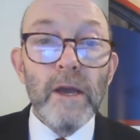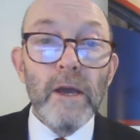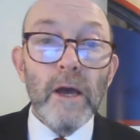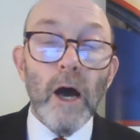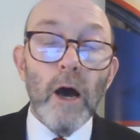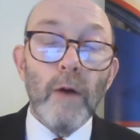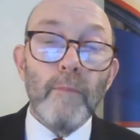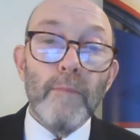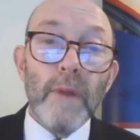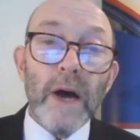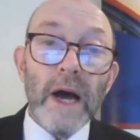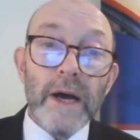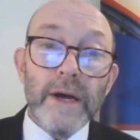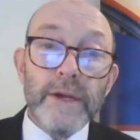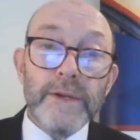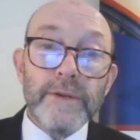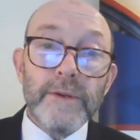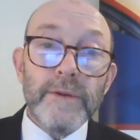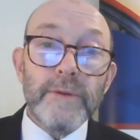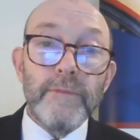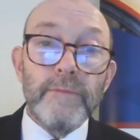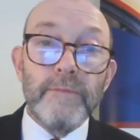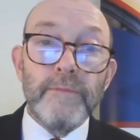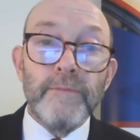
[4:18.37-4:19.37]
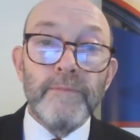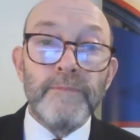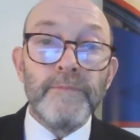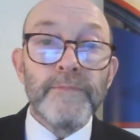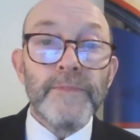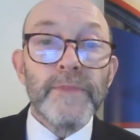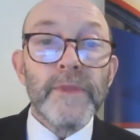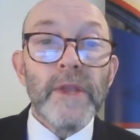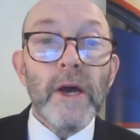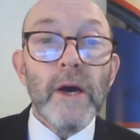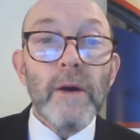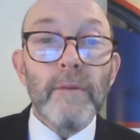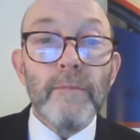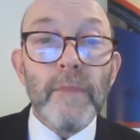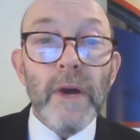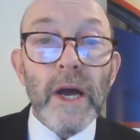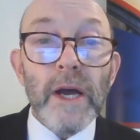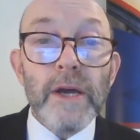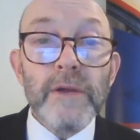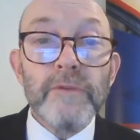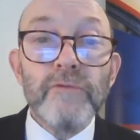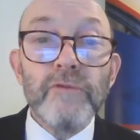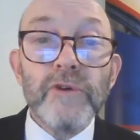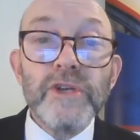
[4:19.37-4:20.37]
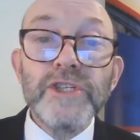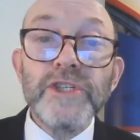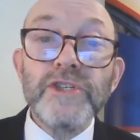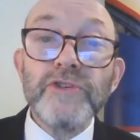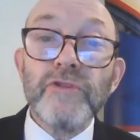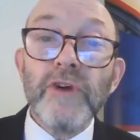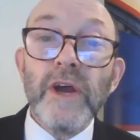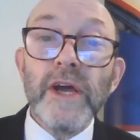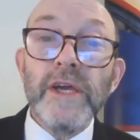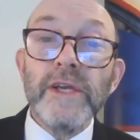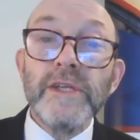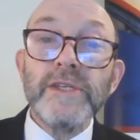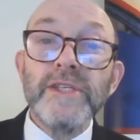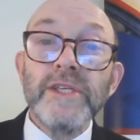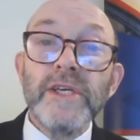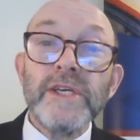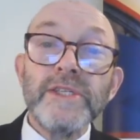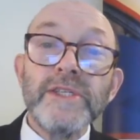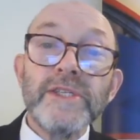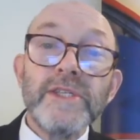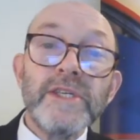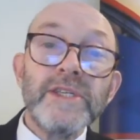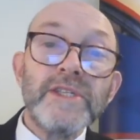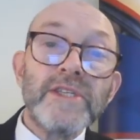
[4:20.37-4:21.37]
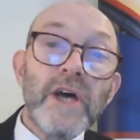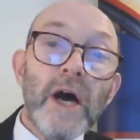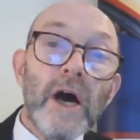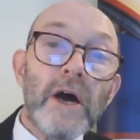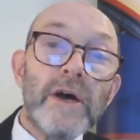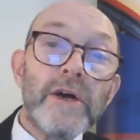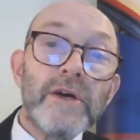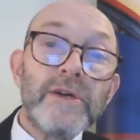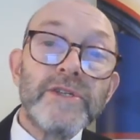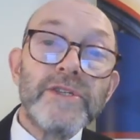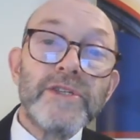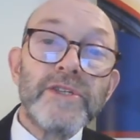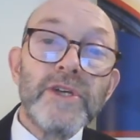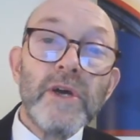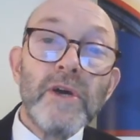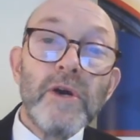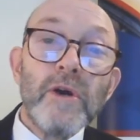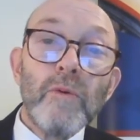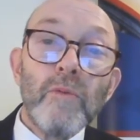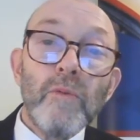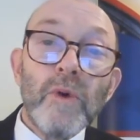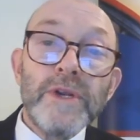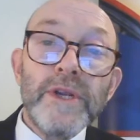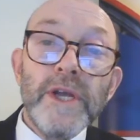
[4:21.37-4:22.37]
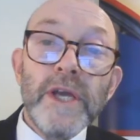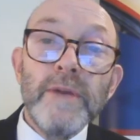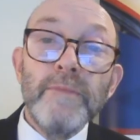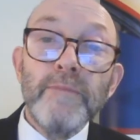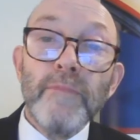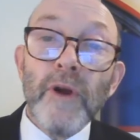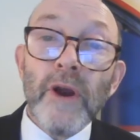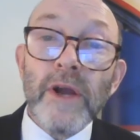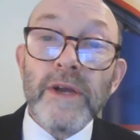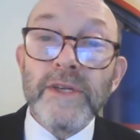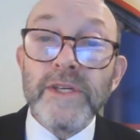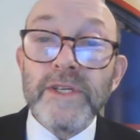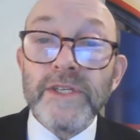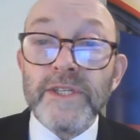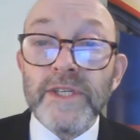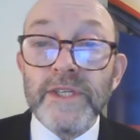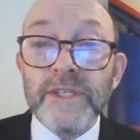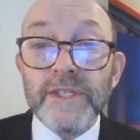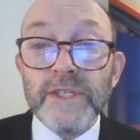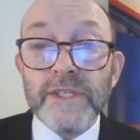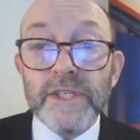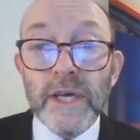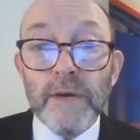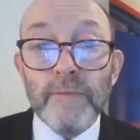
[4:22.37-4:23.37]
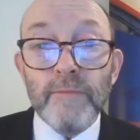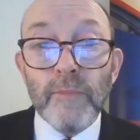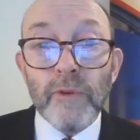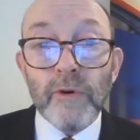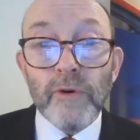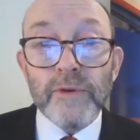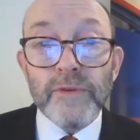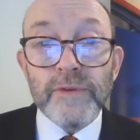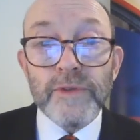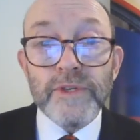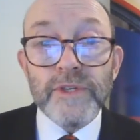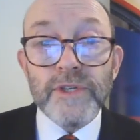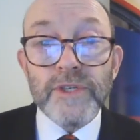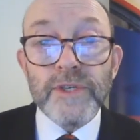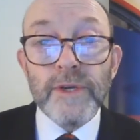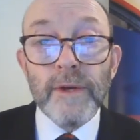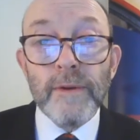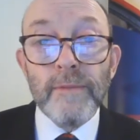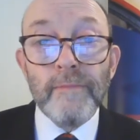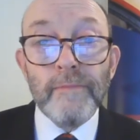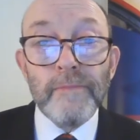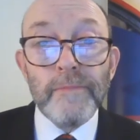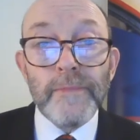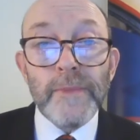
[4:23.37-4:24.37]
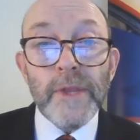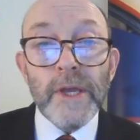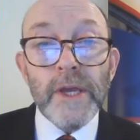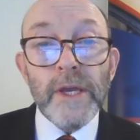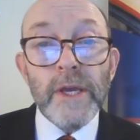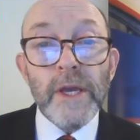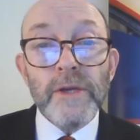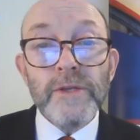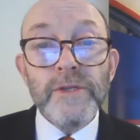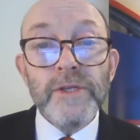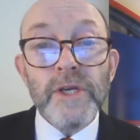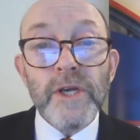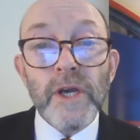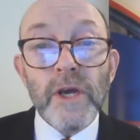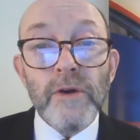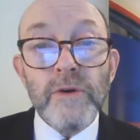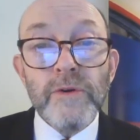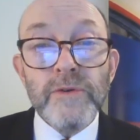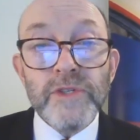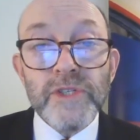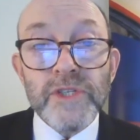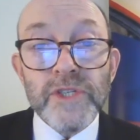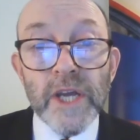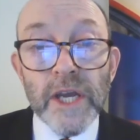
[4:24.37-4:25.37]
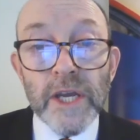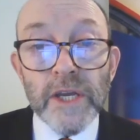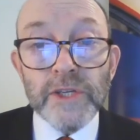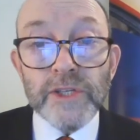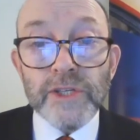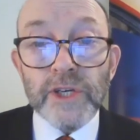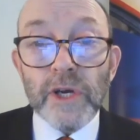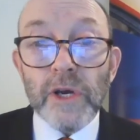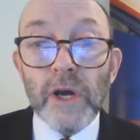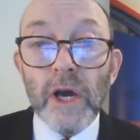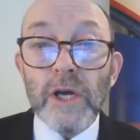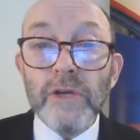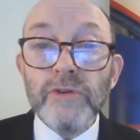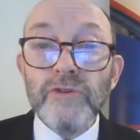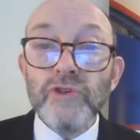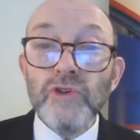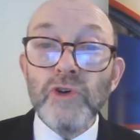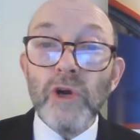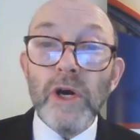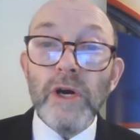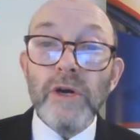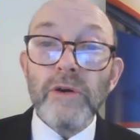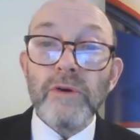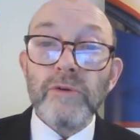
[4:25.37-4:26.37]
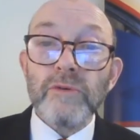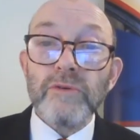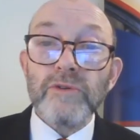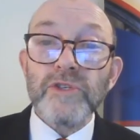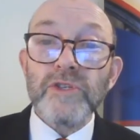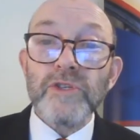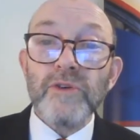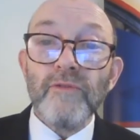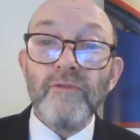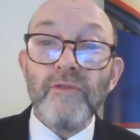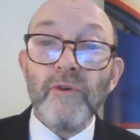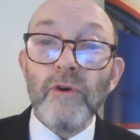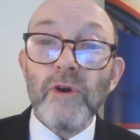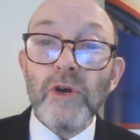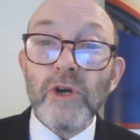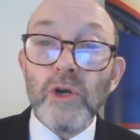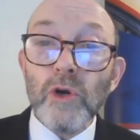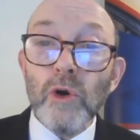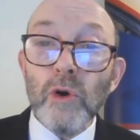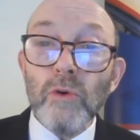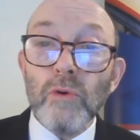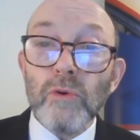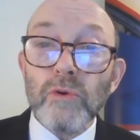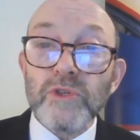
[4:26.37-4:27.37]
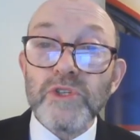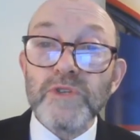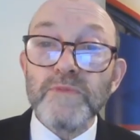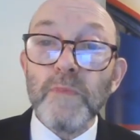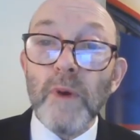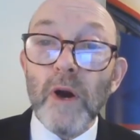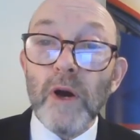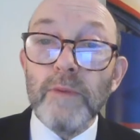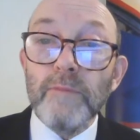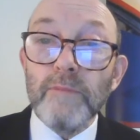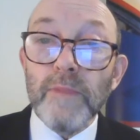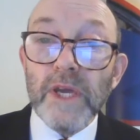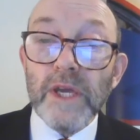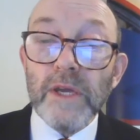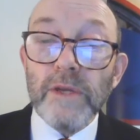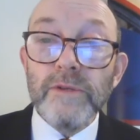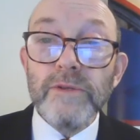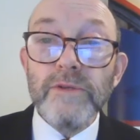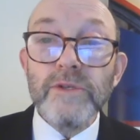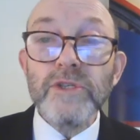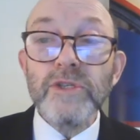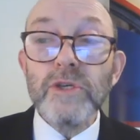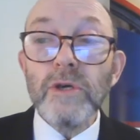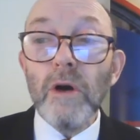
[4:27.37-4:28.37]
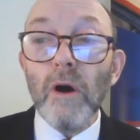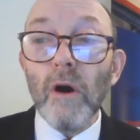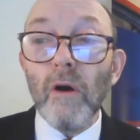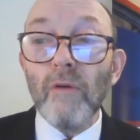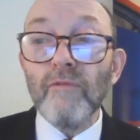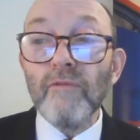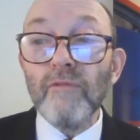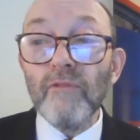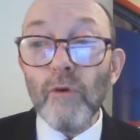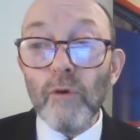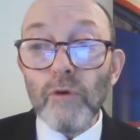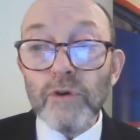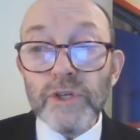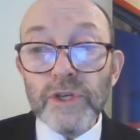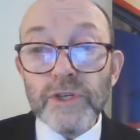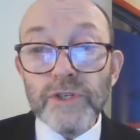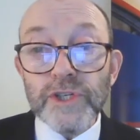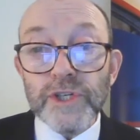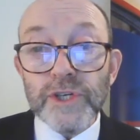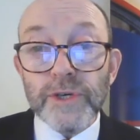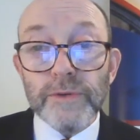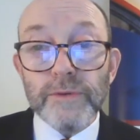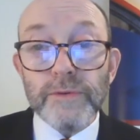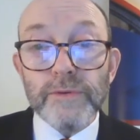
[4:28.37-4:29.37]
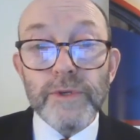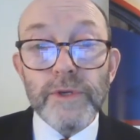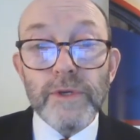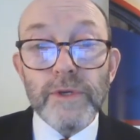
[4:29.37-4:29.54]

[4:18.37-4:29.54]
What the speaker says: A man restrains his desires when he practices temperance. He undergoes danger and trials for a cause by means of fortitude.